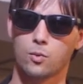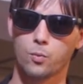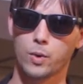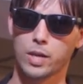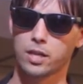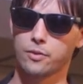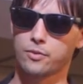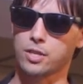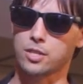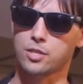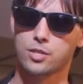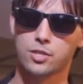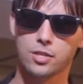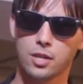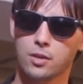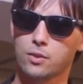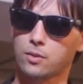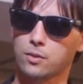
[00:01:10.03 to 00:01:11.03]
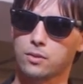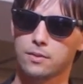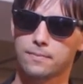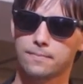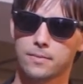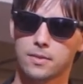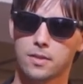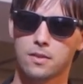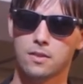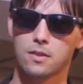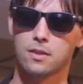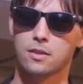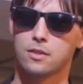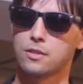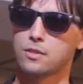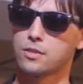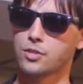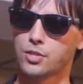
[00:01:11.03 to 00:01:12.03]
We live in a cynical
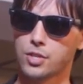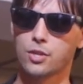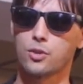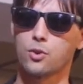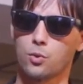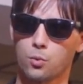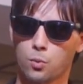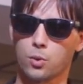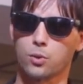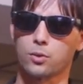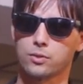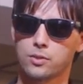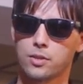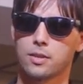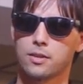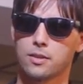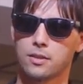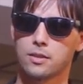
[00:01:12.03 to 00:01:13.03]
world.